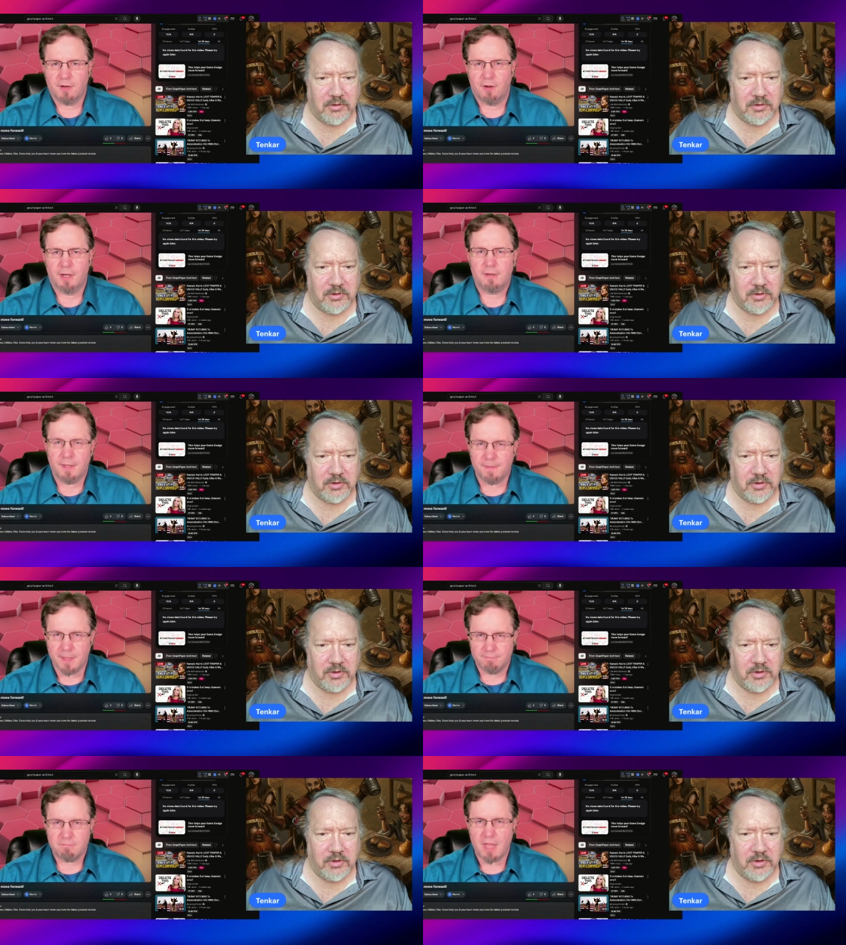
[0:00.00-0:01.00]
Speaker 1: on it and
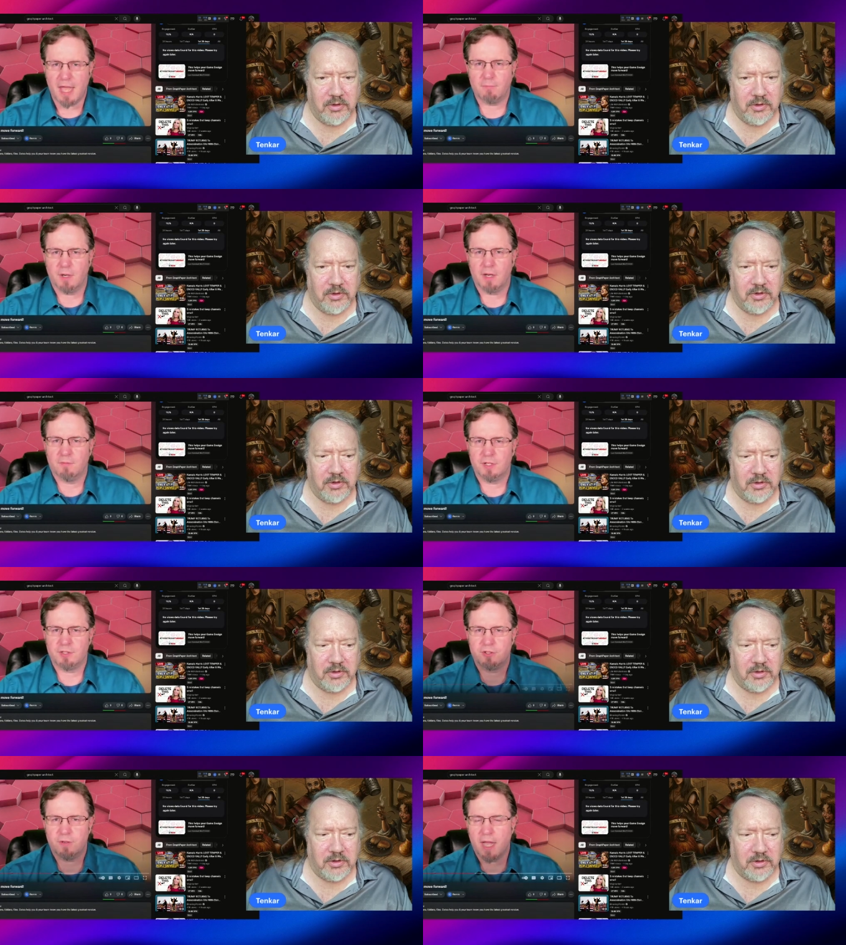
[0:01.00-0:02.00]
then add whatever it is
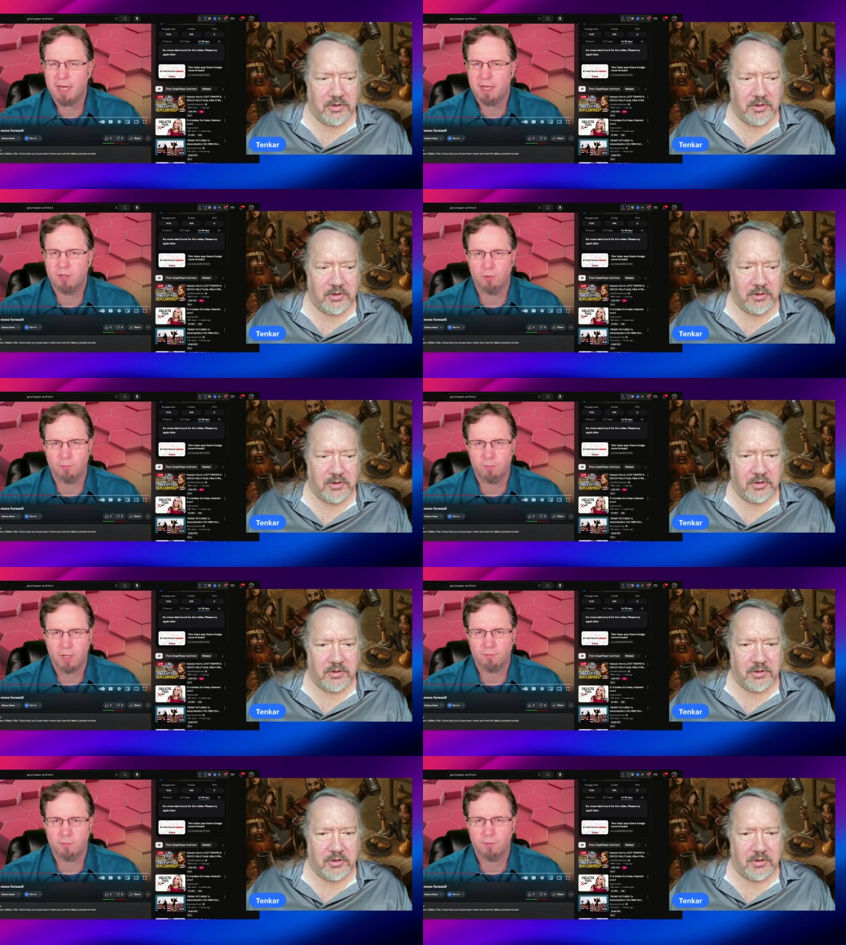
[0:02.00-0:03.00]
that you're adding or
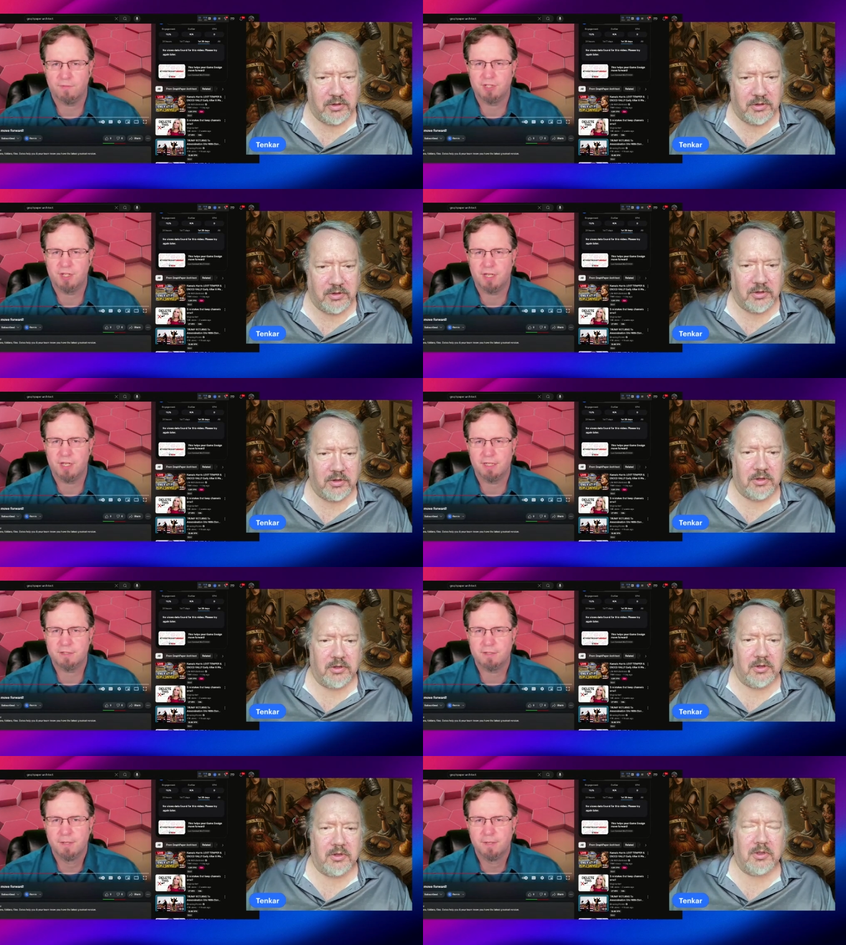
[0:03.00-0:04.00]
whatever revision it is.
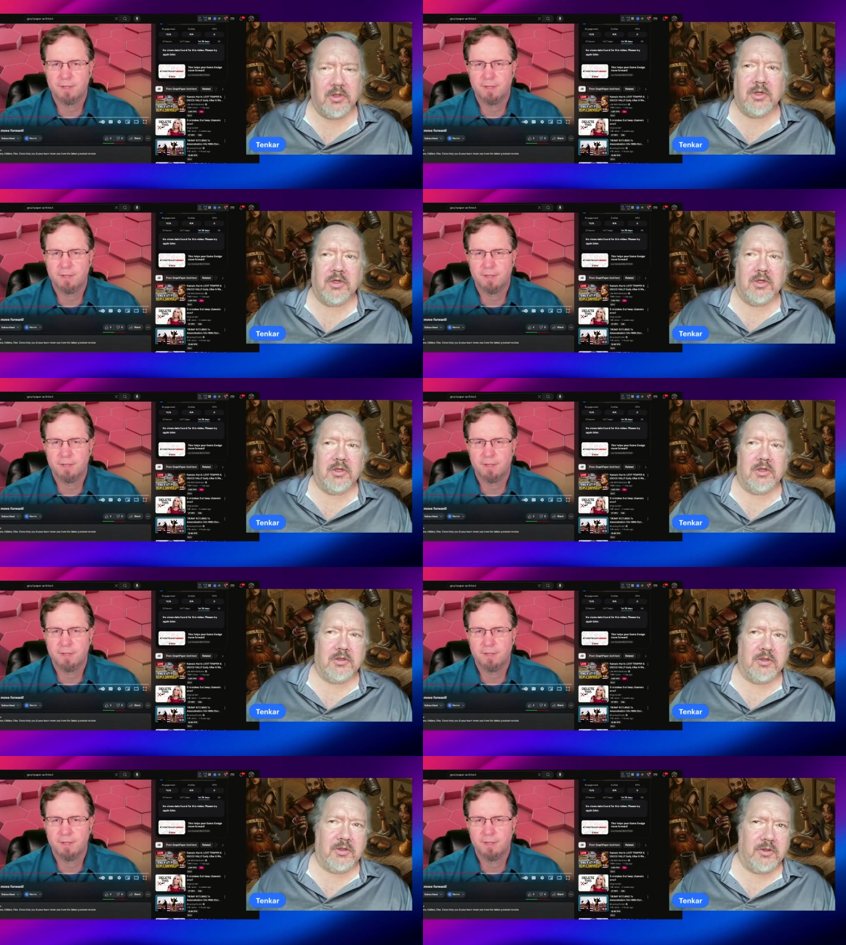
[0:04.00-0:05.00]

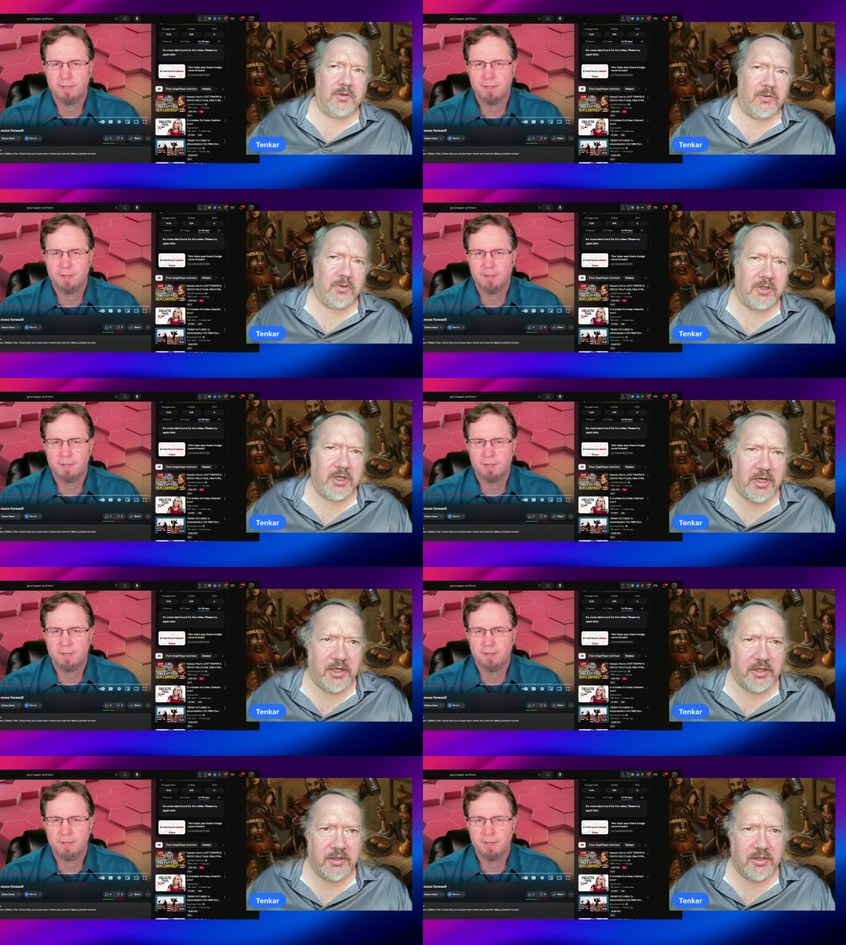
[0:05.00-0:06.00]

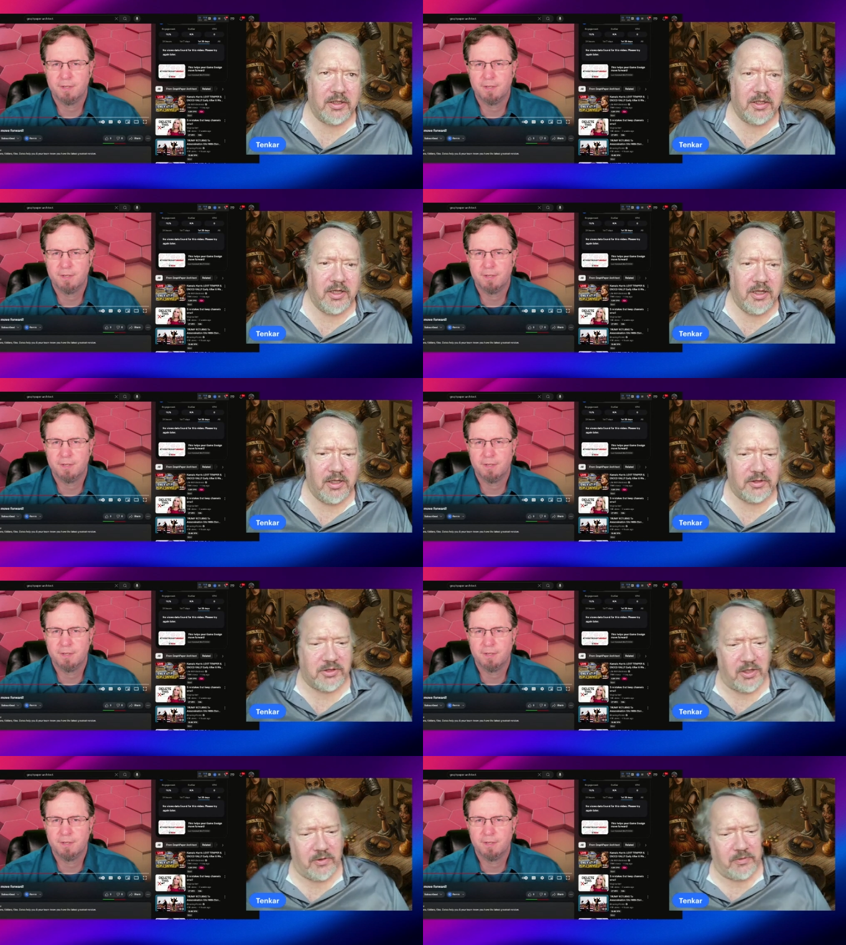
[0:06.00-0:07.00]
Speaker 2: Okay.
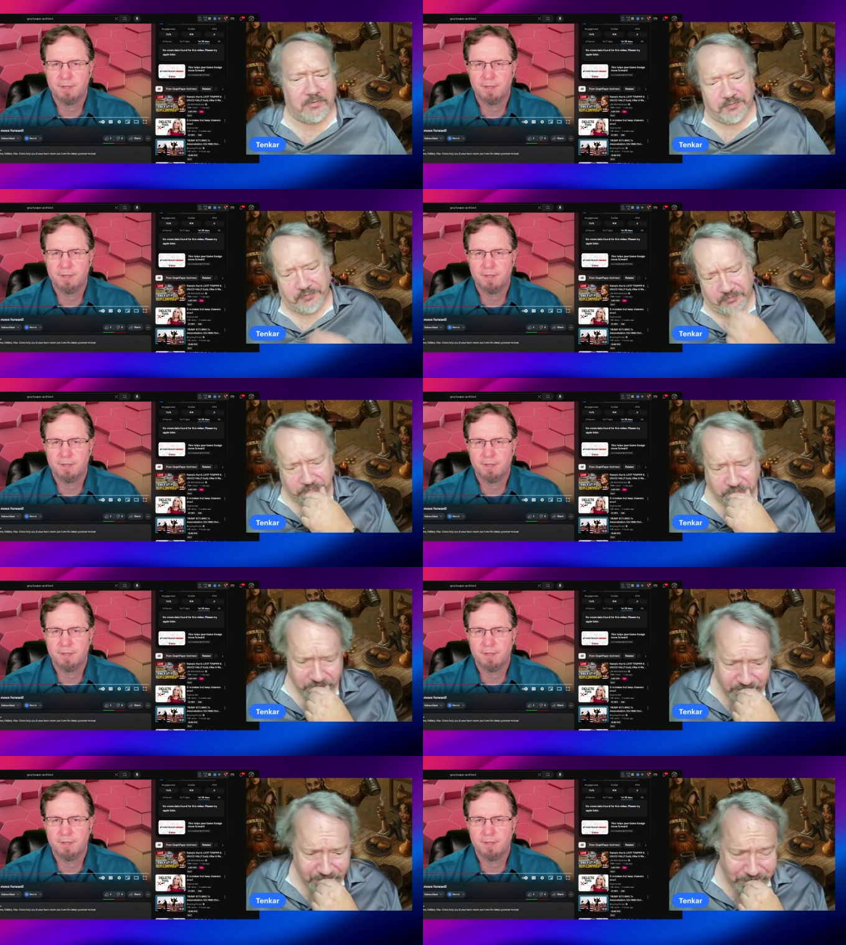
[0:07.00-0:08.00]
So
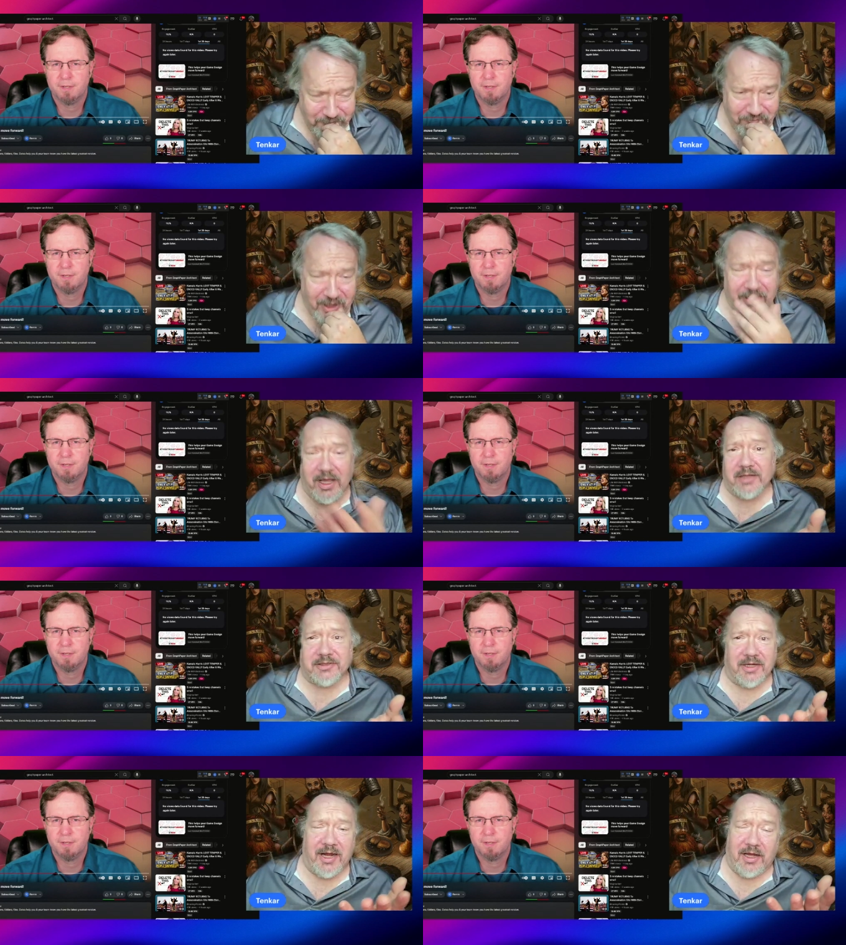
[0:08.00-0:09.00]
like I,
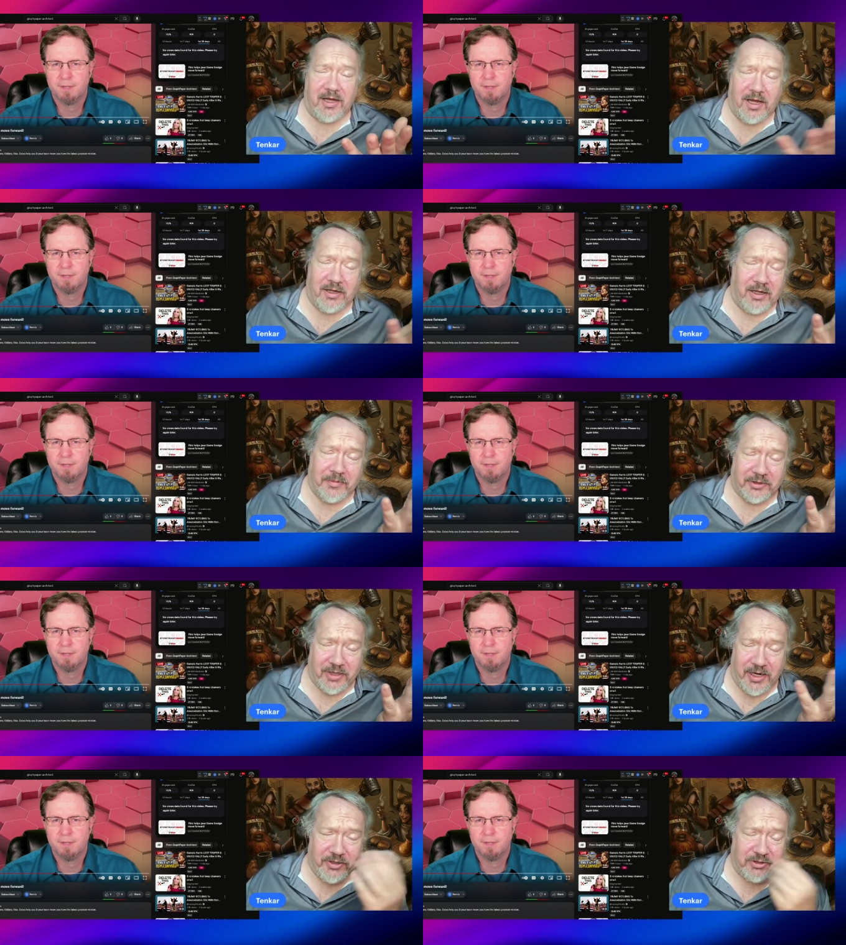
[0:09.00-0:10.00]
I, I,
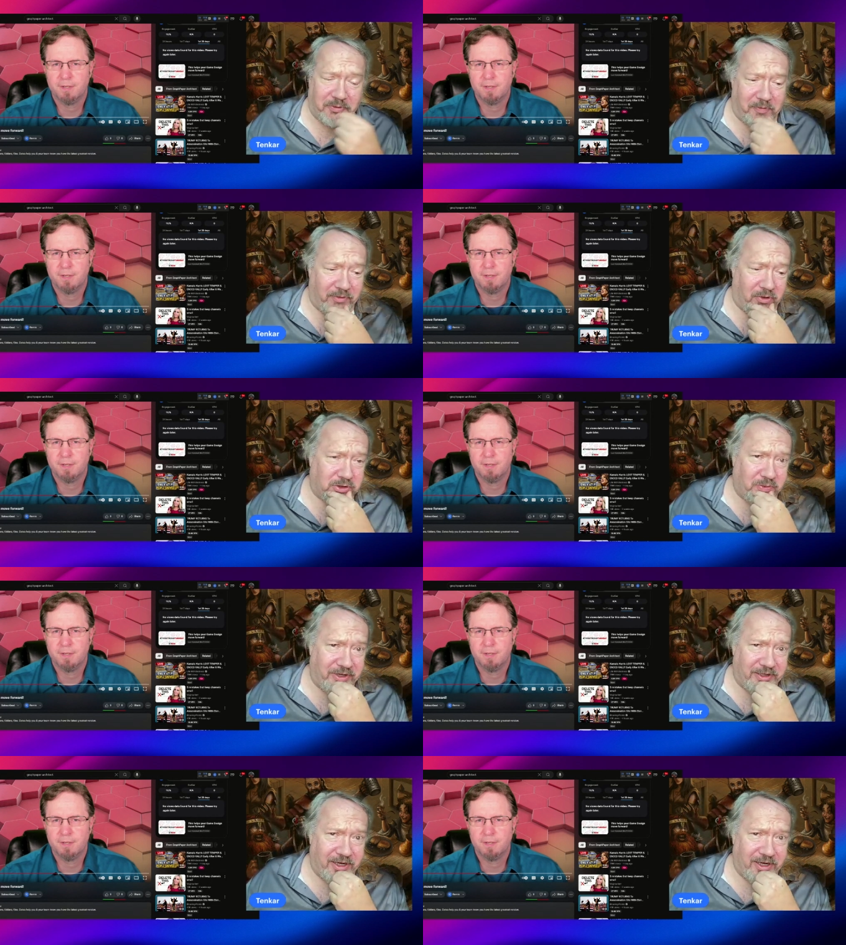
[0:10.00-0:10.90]
I do my Roll20